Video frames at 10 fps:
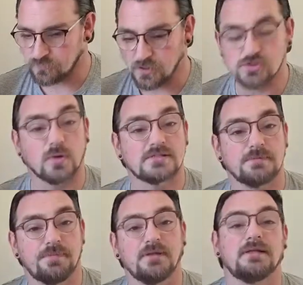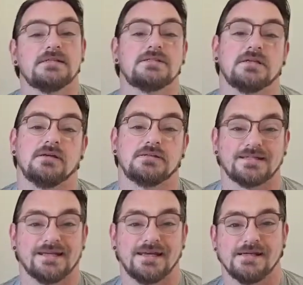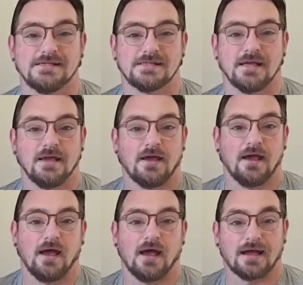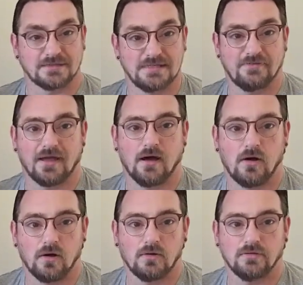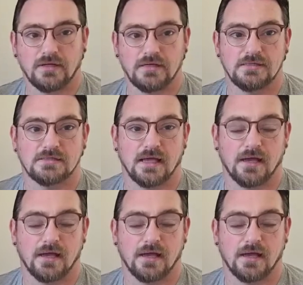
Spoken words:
So I had to build into today's activity all these